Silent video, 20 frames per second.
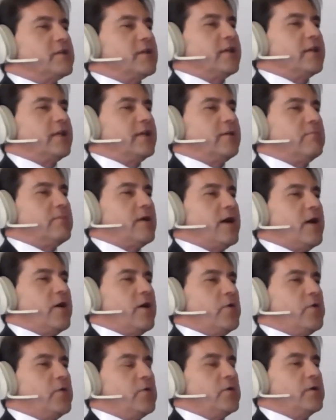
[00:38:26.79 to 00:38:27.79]

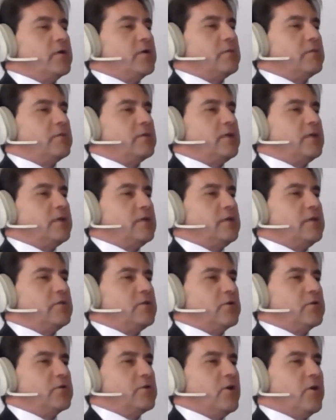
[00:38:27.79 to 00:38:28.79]
own the
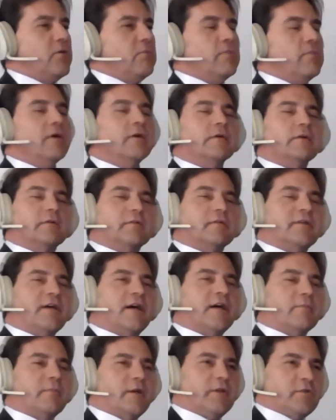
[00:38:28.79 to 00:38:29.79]
.com
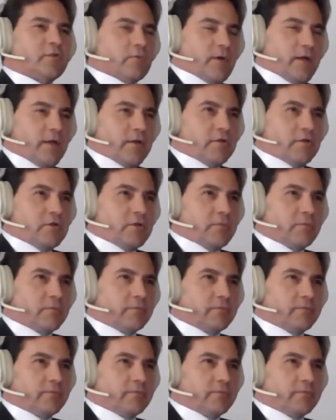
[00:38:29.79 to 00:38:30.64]
database range.